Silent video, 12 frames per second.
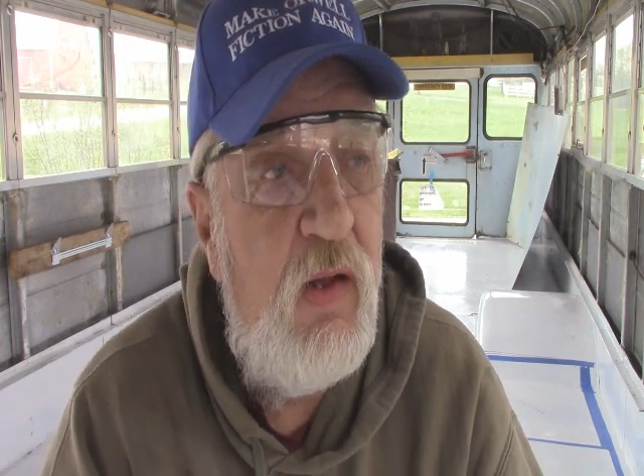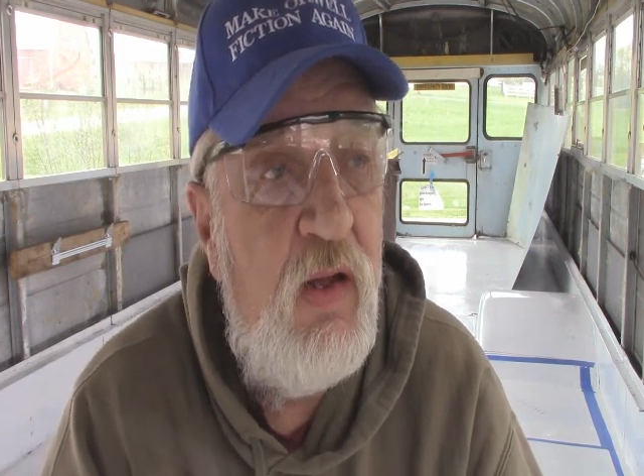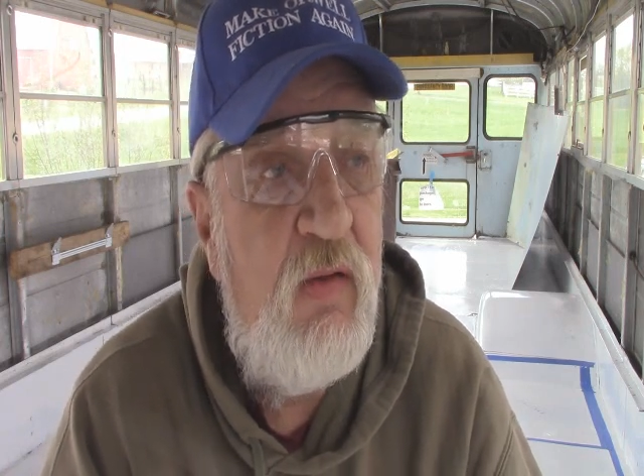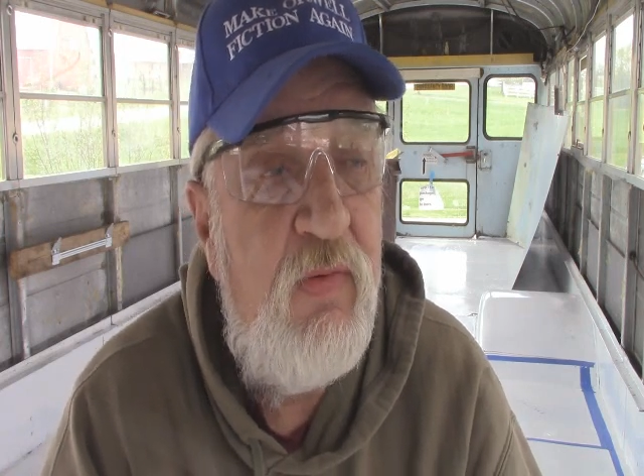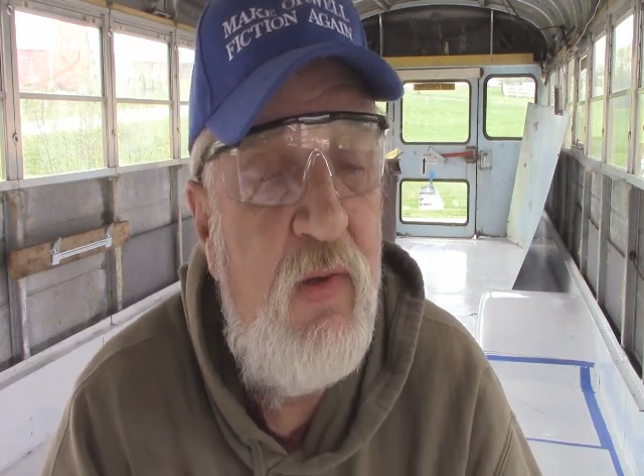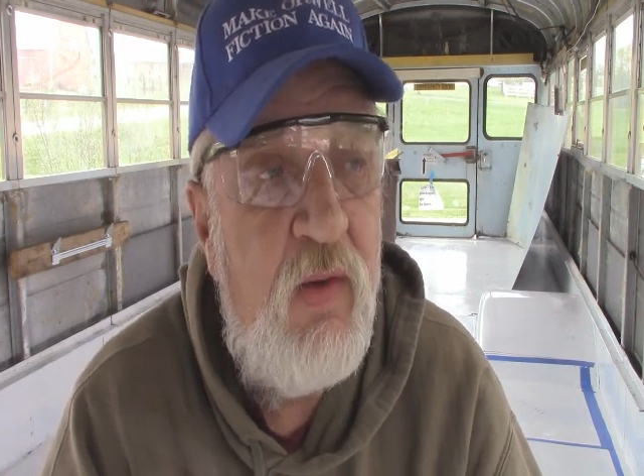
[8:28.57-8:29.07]

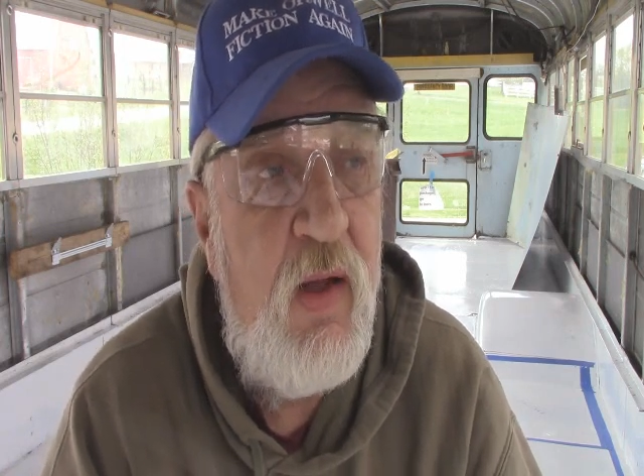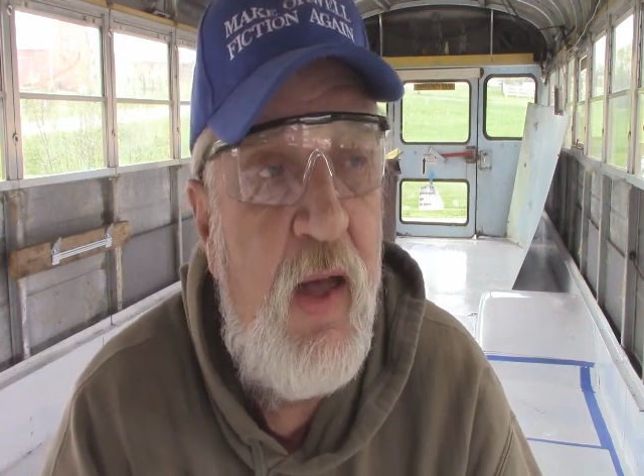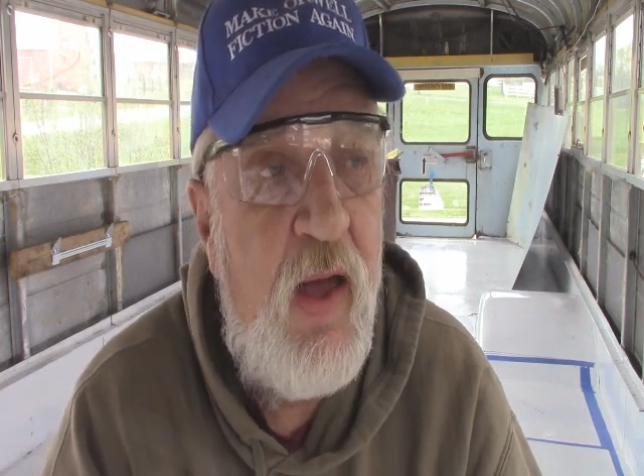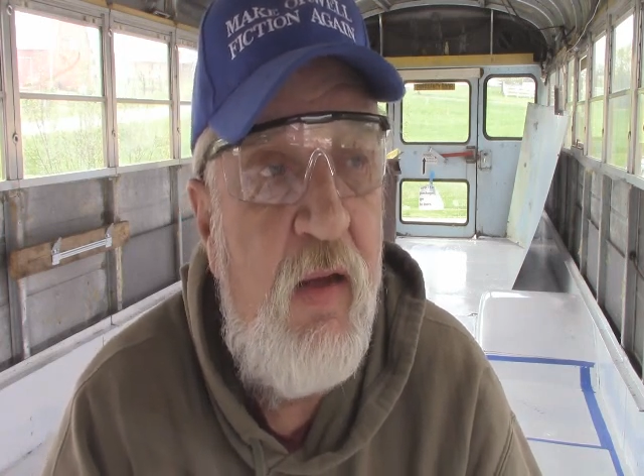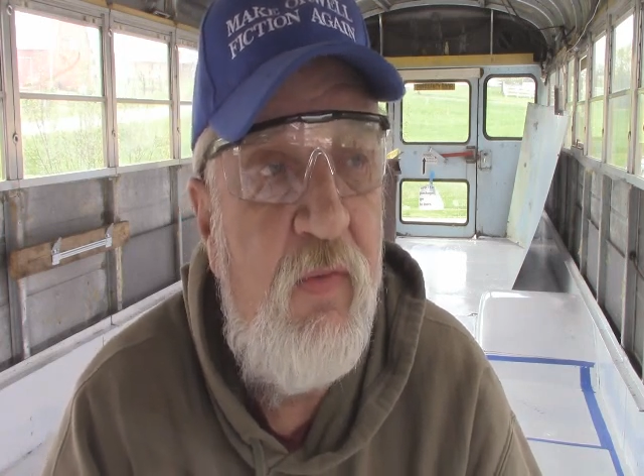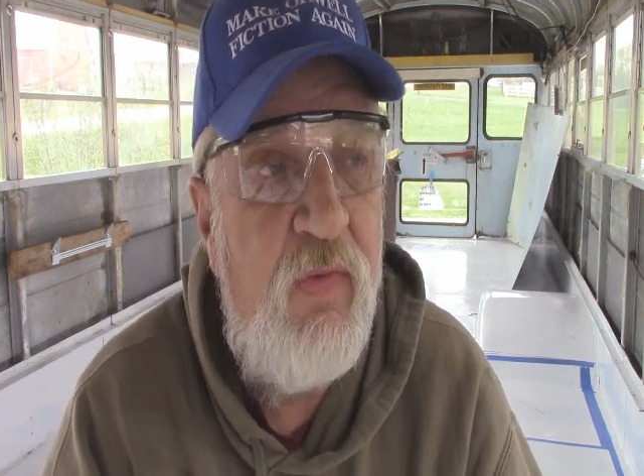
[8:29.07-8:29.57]
If you
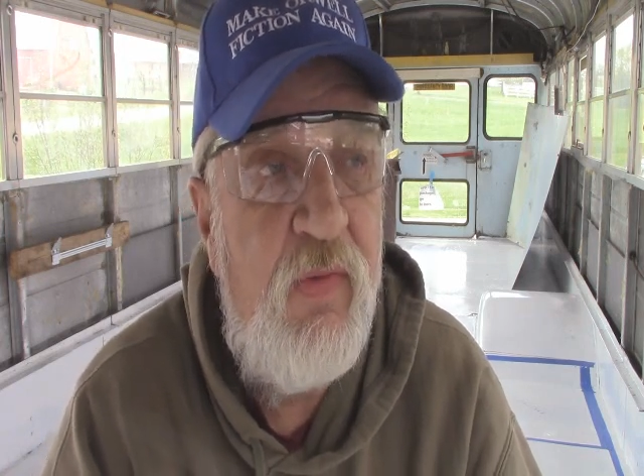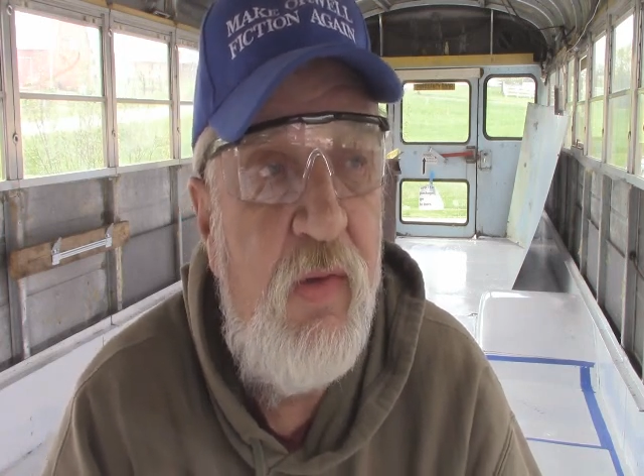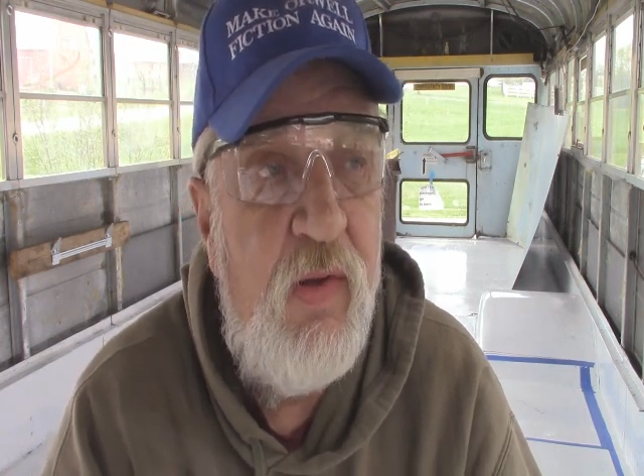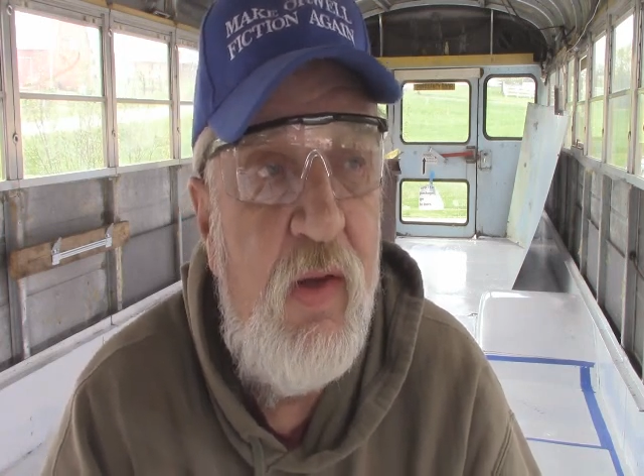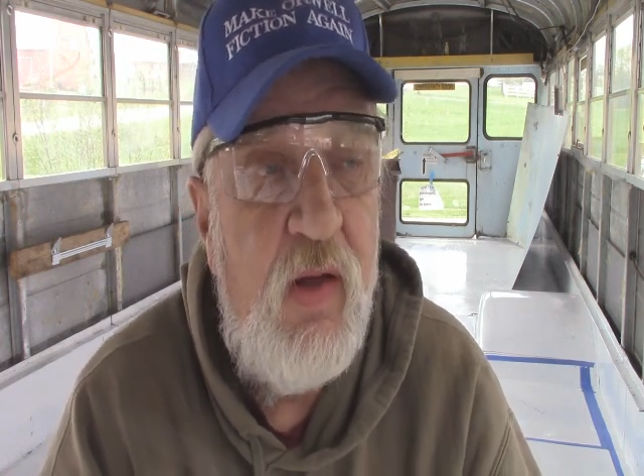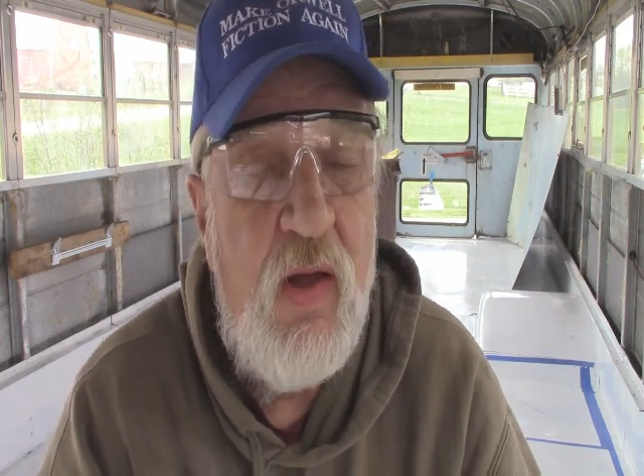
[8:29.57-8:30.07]
have
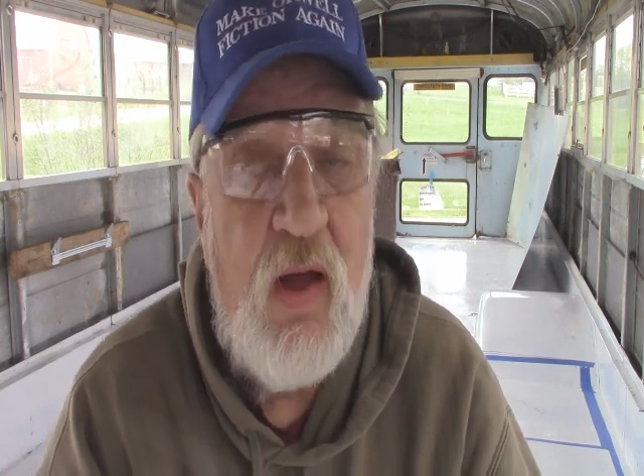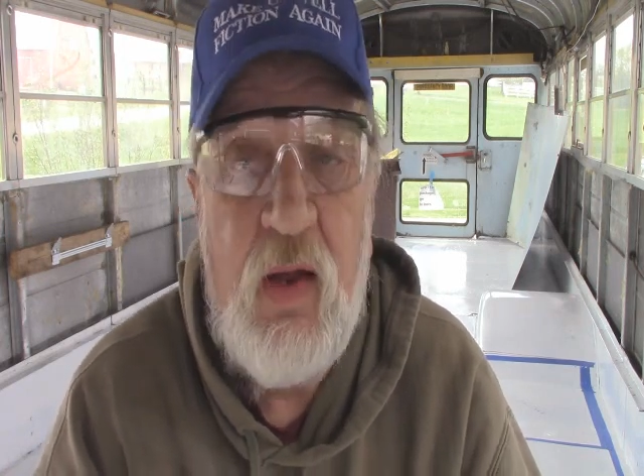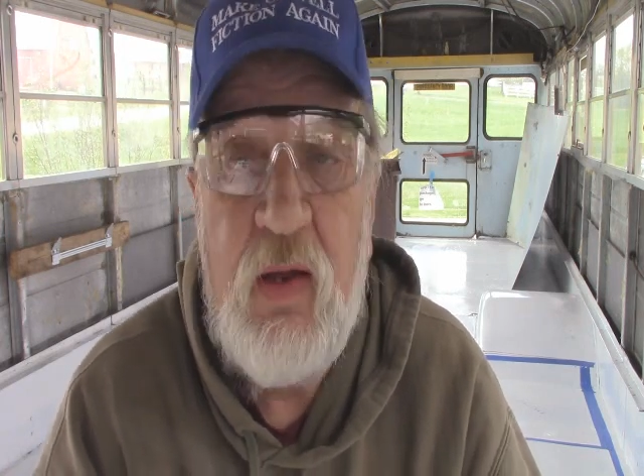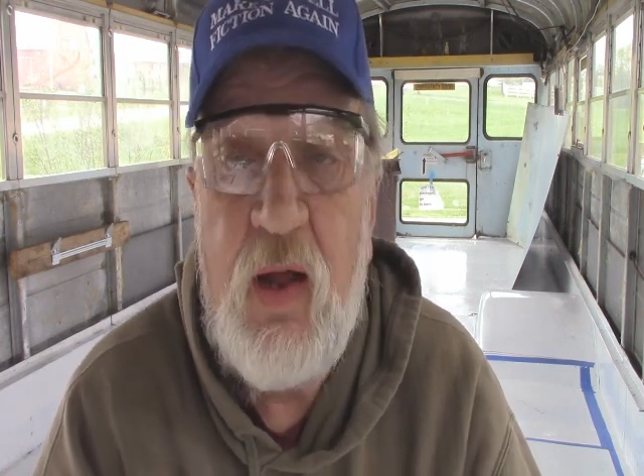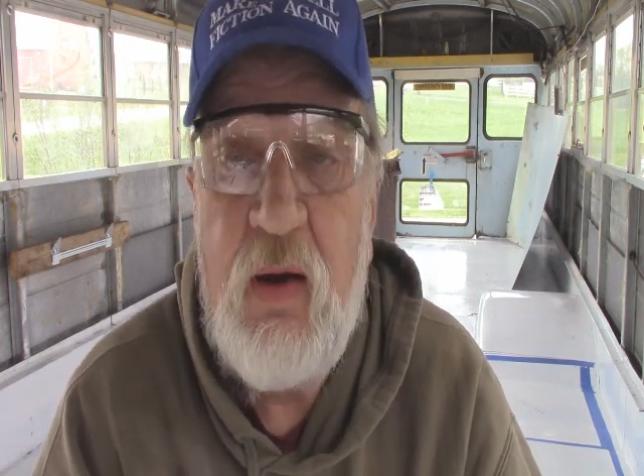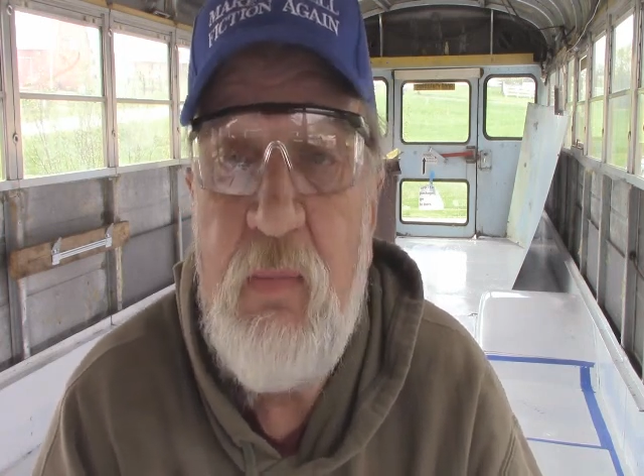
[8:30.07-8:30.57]
a
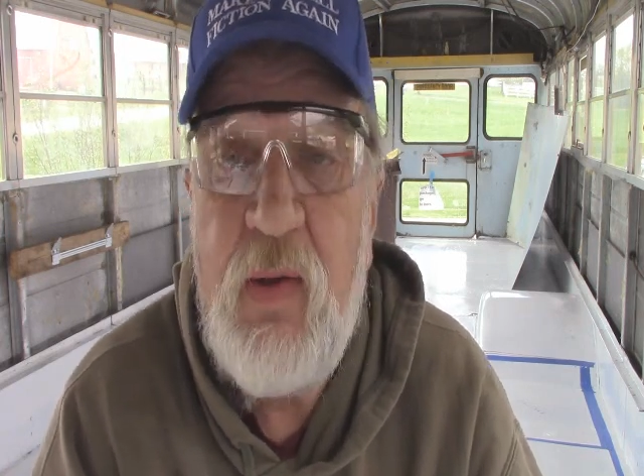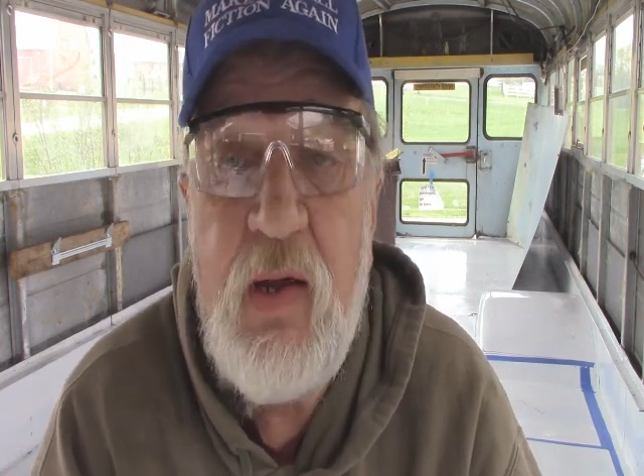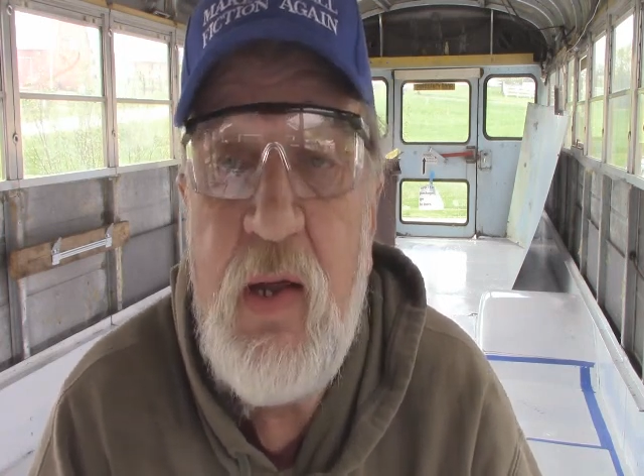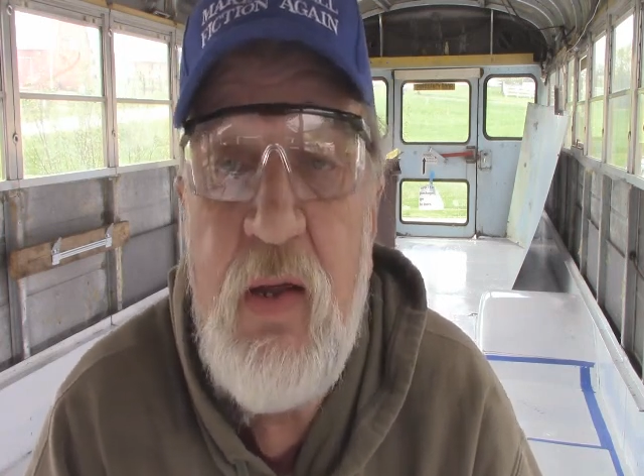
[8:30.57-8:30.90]
lot of money,